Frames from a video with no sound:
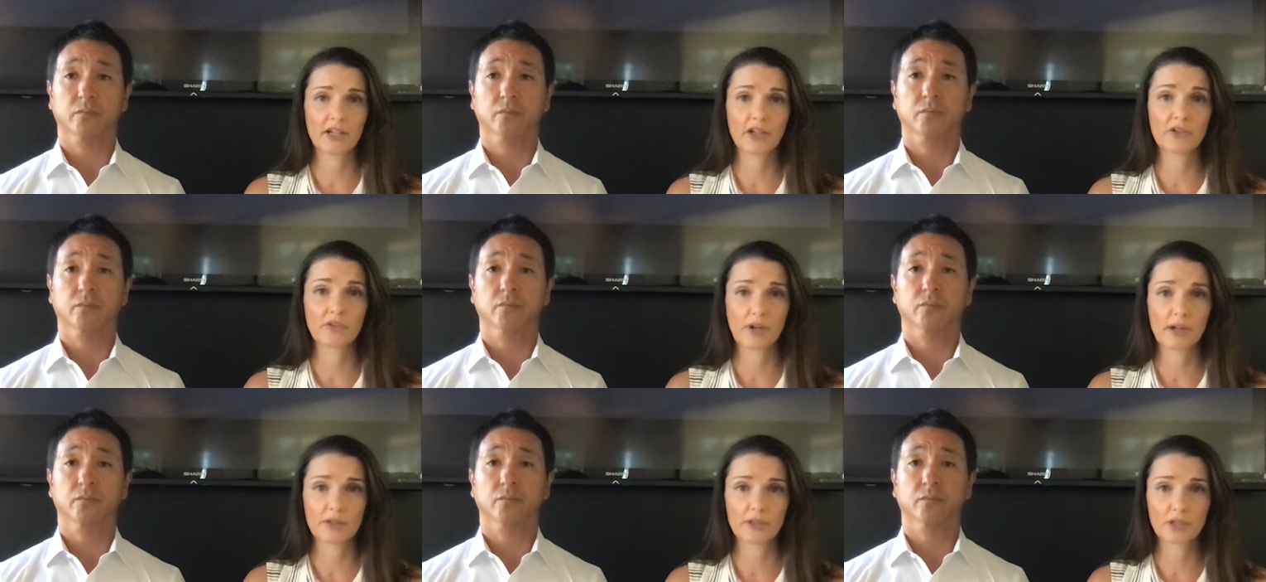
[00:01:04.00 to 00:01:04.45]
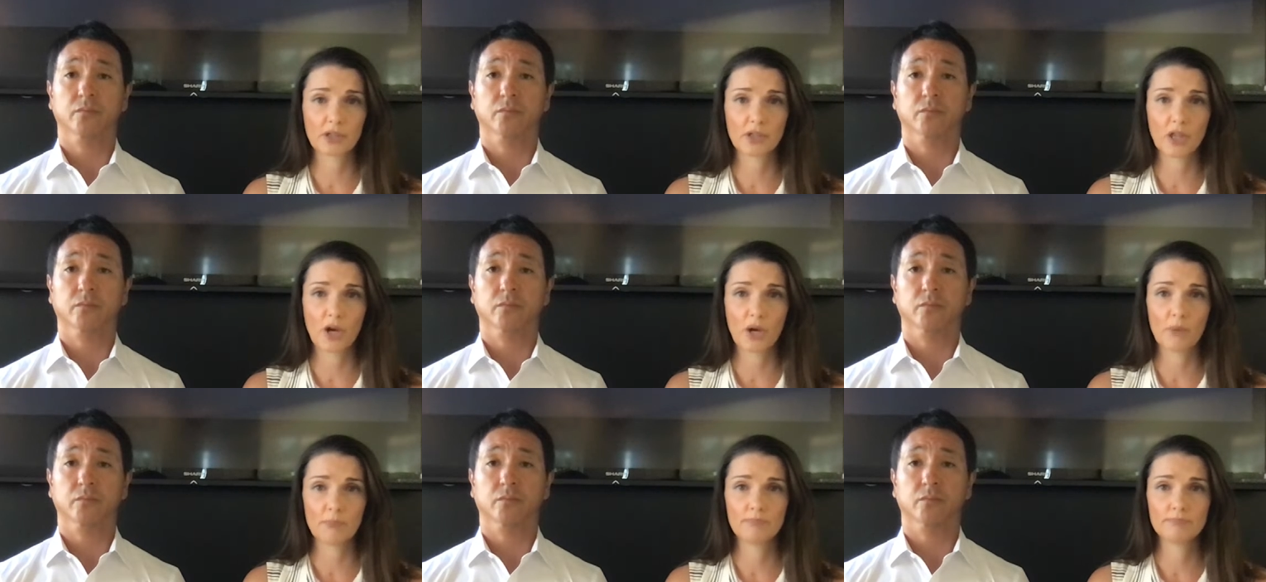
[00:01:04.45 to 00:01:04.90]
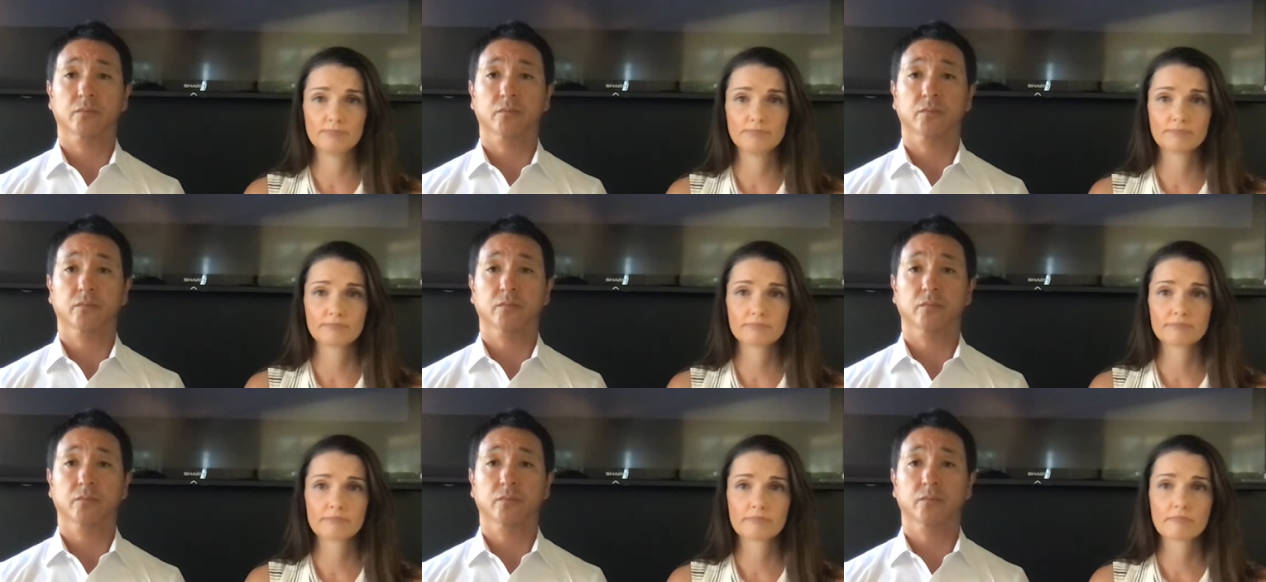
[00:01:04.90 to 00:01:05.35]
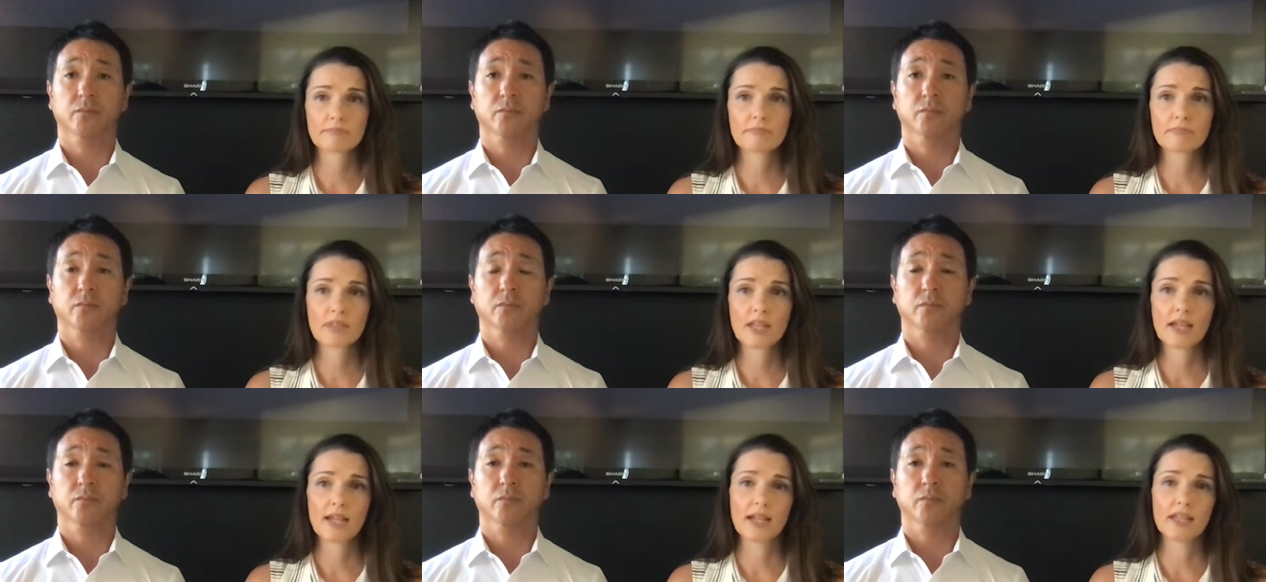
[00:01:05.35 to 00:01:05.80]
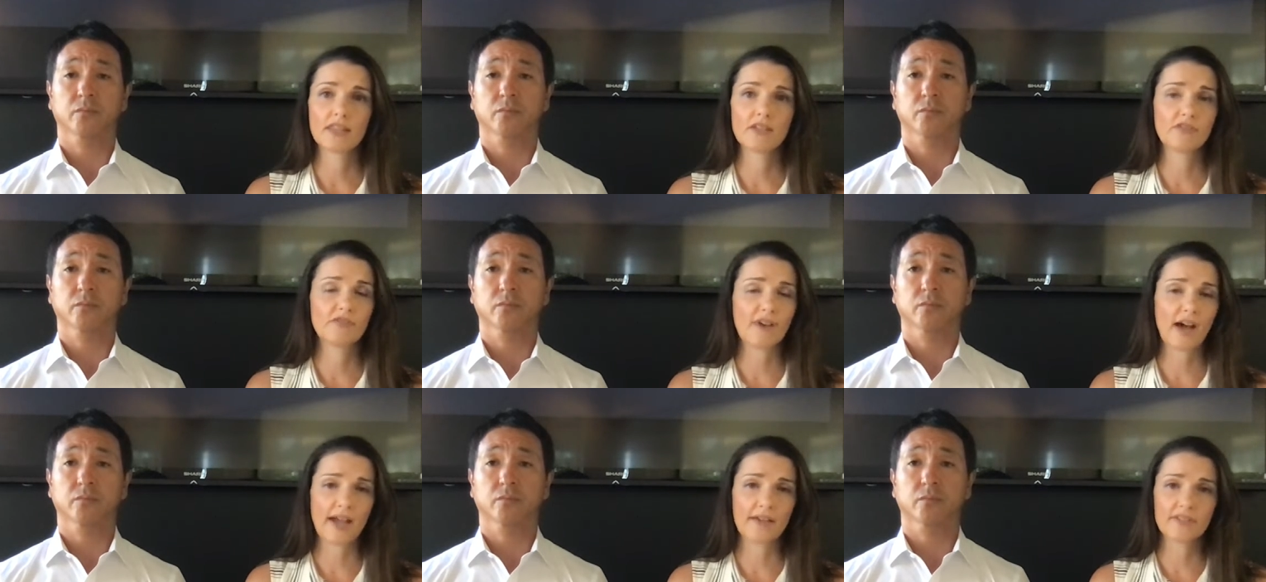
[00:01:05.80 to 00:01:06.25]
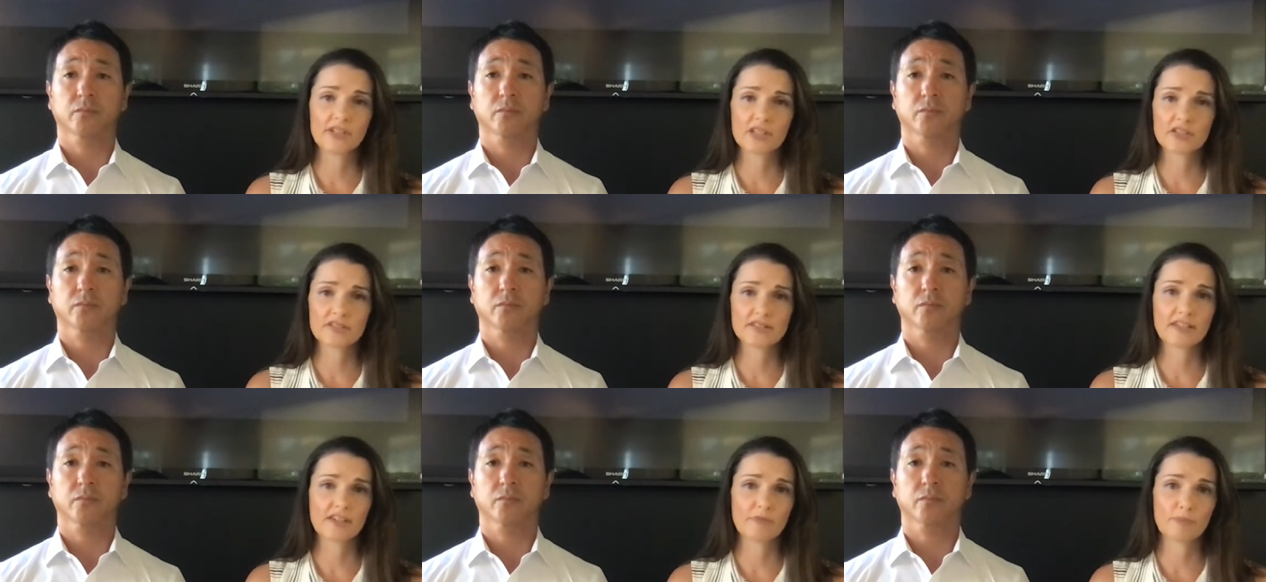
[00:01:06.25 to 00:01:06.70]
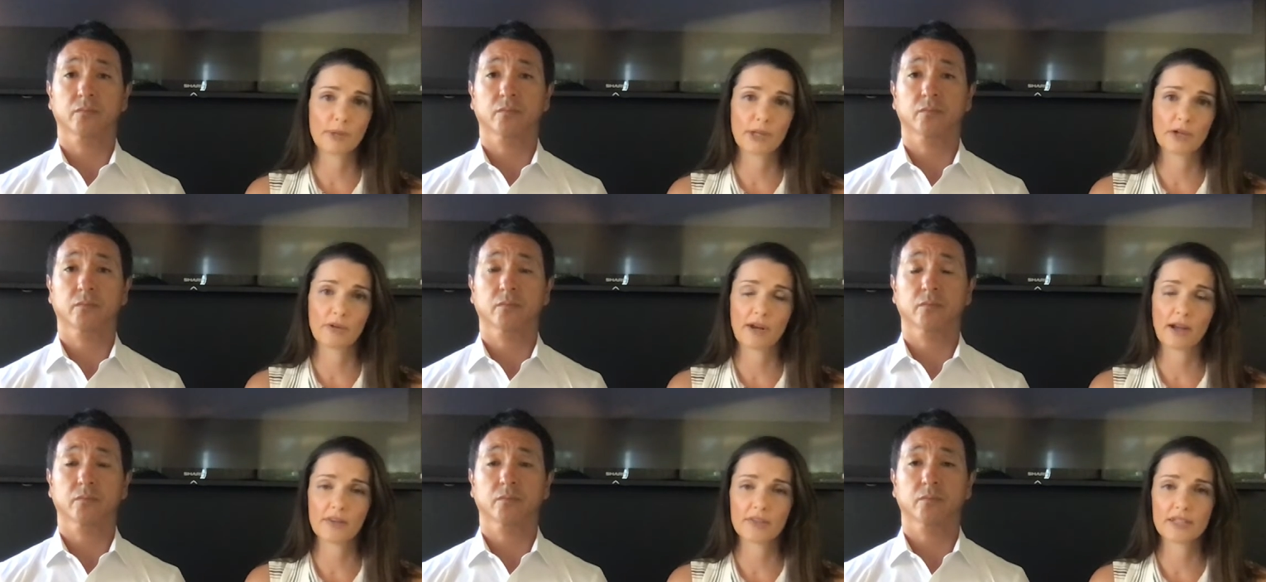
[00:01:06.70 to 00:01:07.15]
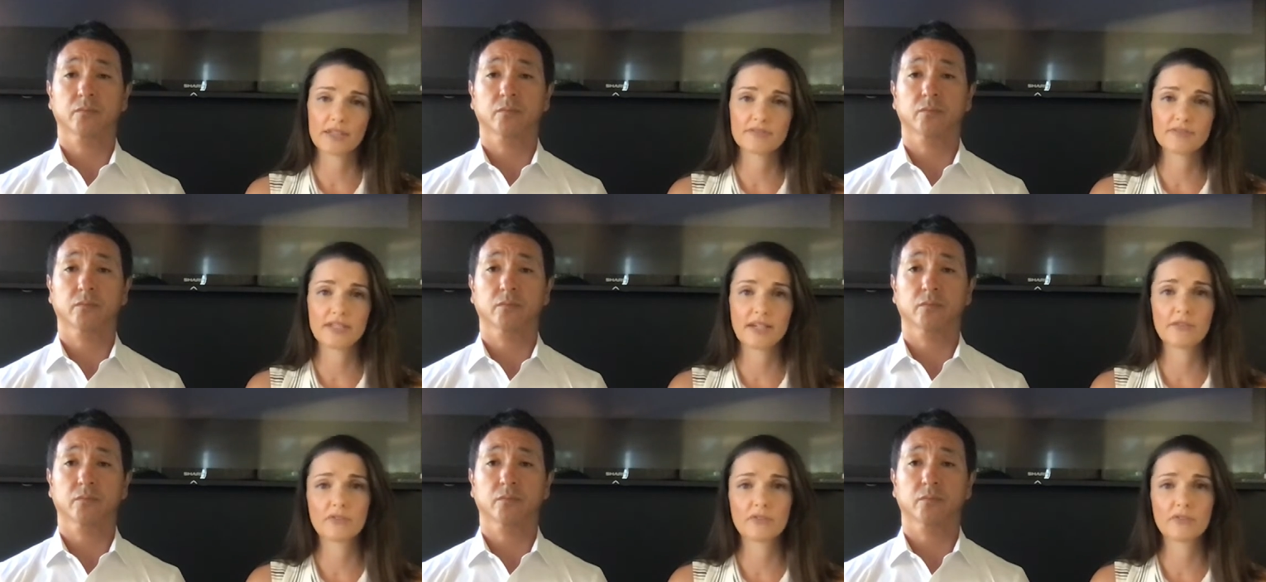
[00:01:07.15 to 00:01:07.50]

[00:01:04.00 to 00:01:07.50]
Speaker 1: around the globe. In the five years they've been around, they've saved